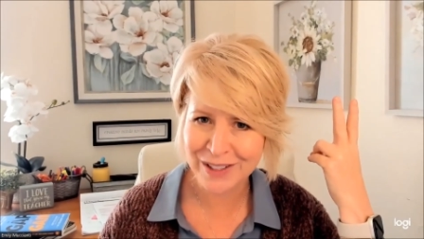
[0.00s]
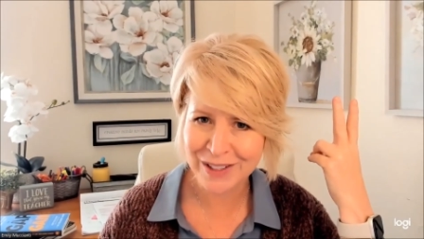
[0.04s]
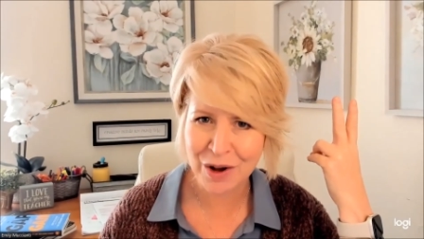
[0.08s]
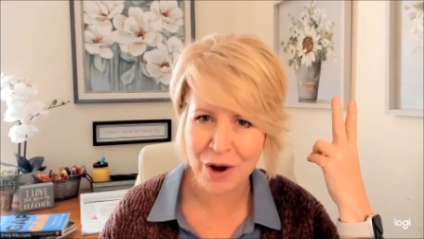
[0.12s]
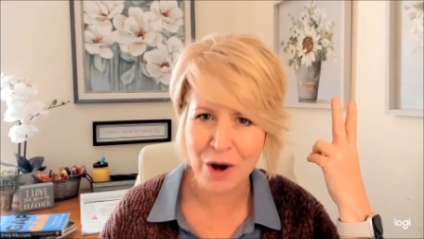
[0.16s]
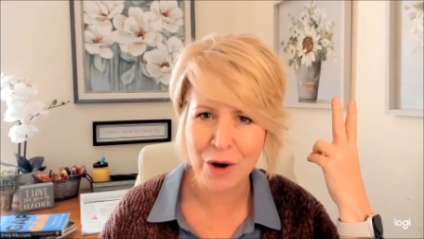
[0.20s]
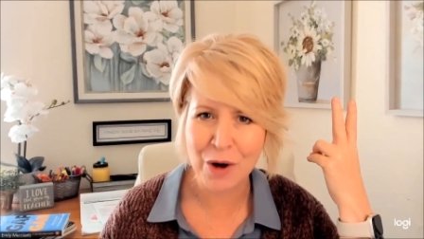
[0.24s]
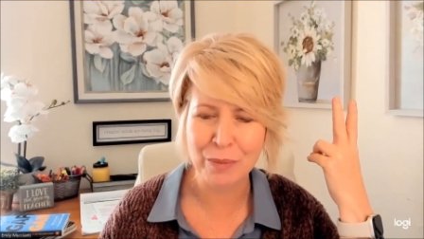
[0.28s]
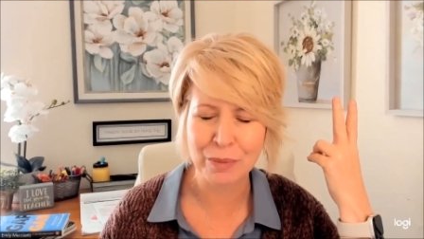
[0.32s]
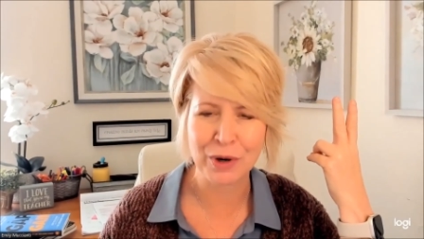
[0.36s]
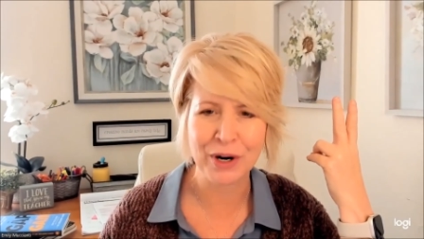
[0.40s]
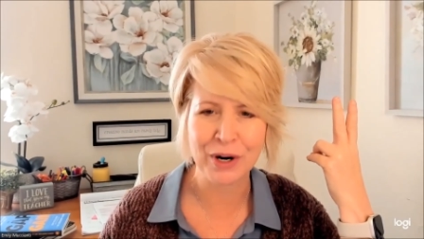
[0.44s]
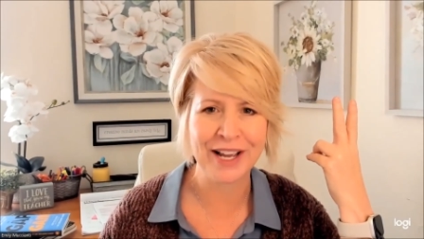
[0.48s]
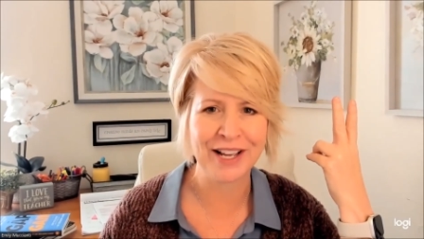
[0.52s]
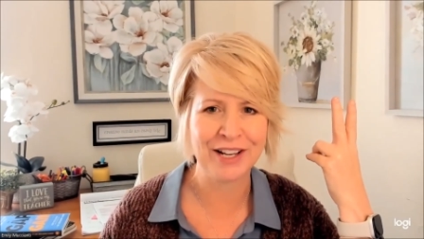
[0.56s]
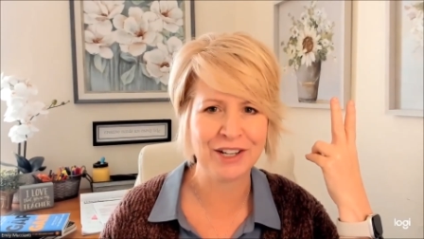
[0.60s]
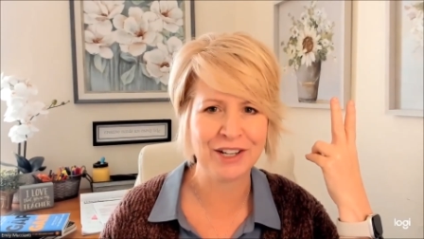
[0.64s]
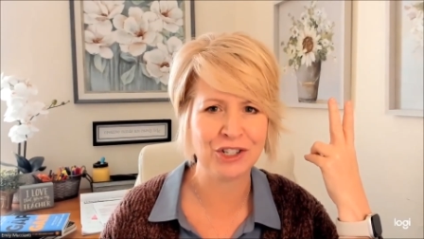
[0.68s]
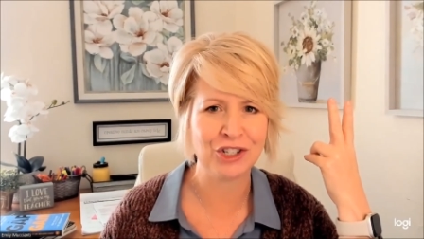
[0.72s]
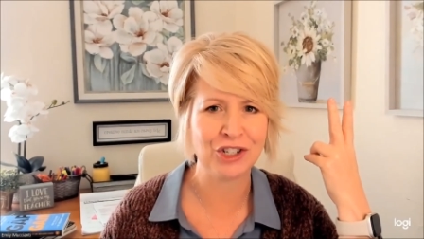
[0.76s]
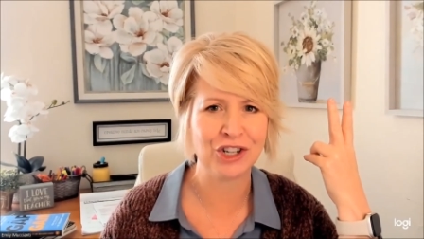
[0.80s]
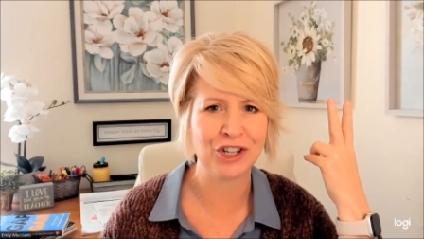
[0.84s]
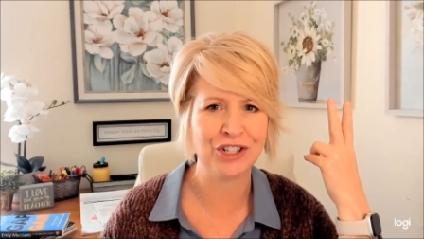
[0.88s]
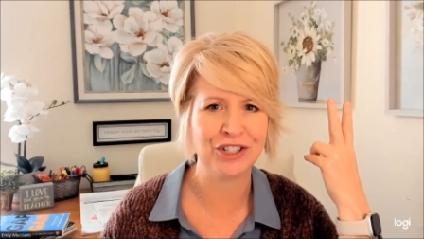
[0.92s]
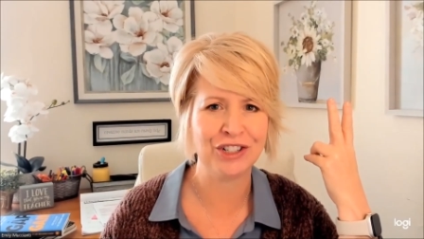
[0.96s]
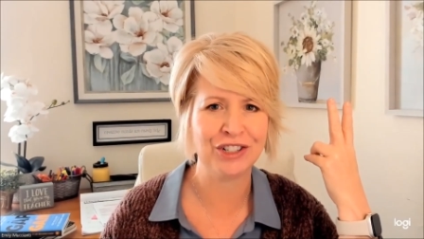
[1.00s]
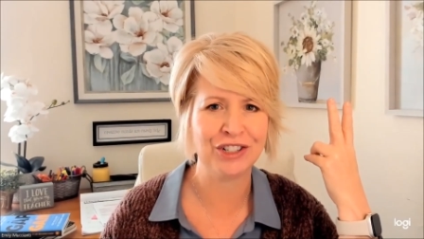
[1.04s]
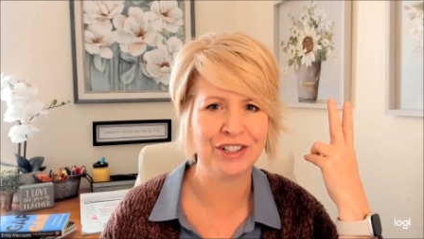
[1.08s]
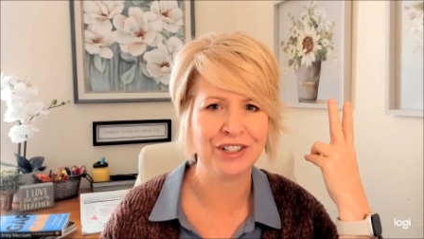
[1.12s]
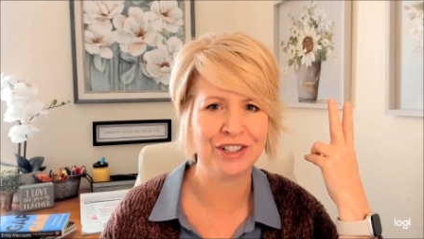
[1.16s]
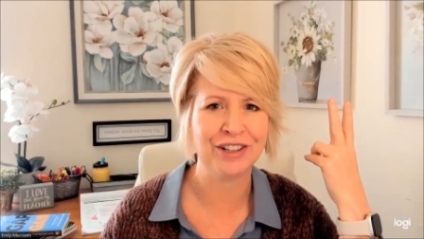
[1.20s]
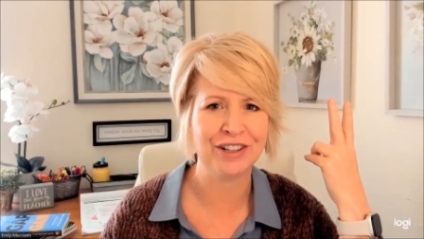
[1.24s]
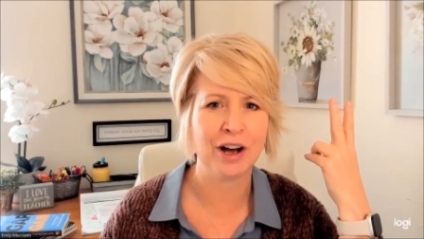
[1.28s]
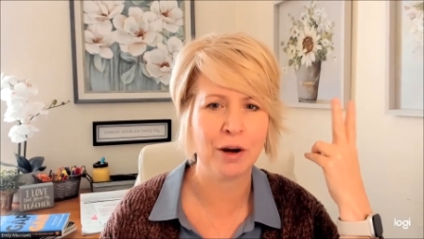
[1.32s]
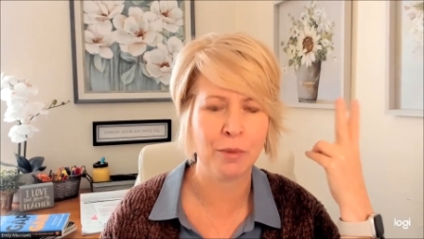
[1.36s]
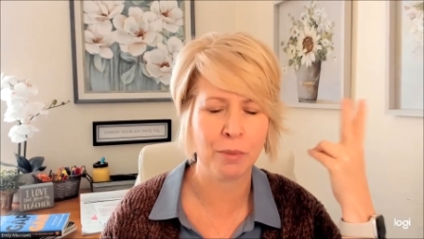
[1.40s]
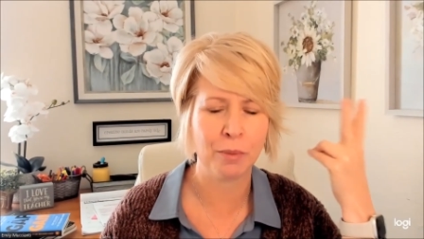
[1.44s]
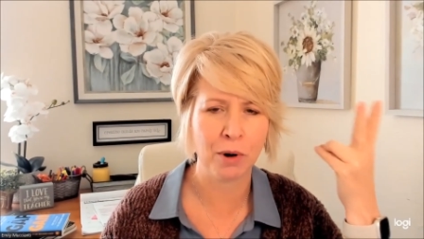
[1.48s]
comprehension
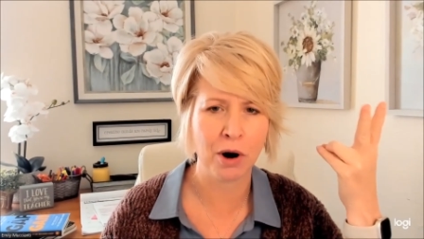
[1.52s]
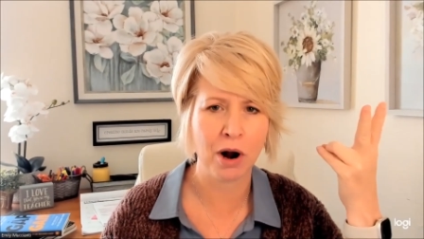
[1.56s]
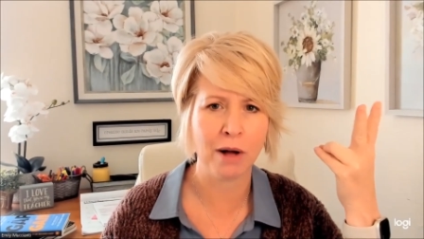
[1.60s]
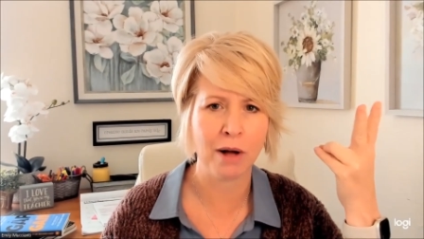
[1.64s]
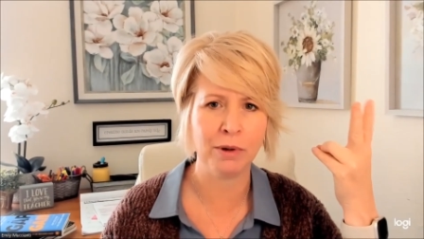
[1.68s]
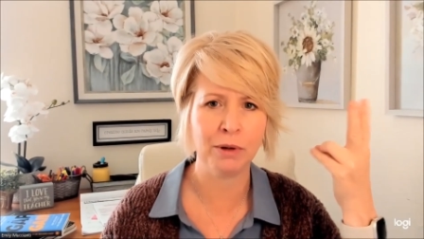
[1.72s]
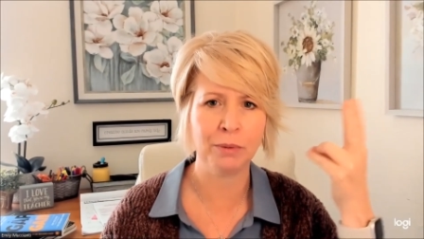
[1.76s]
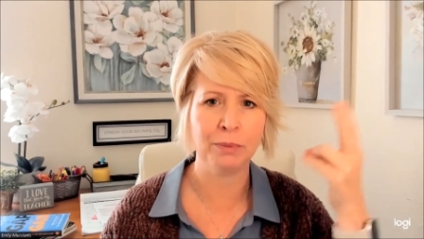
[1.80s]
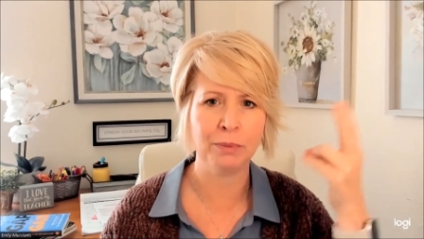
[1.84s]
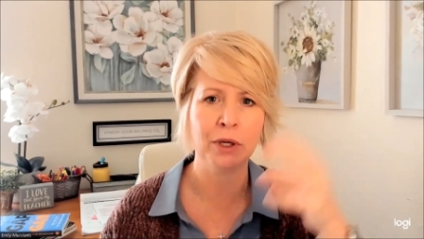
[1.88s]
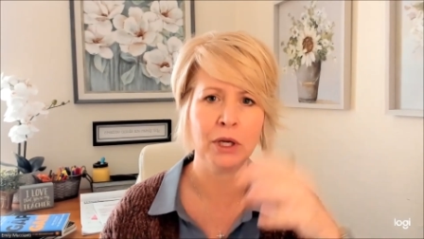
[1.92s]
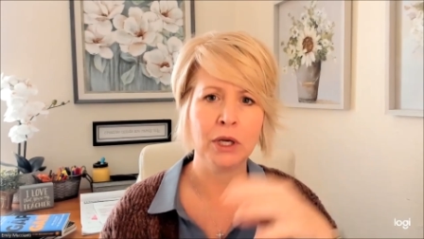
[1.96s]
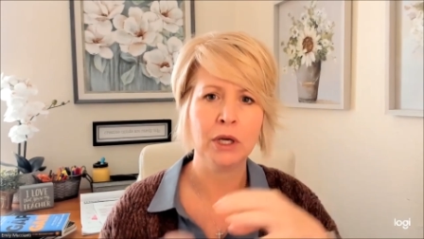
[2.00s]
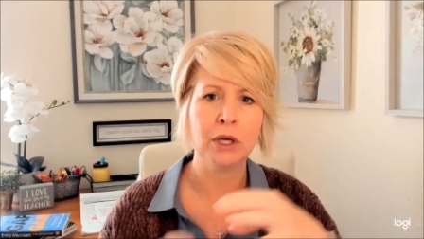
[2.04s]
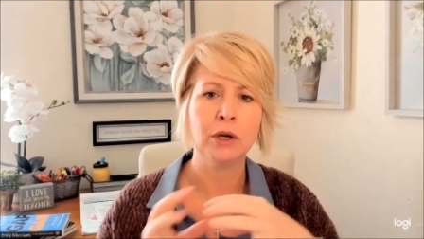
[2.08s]
a problem?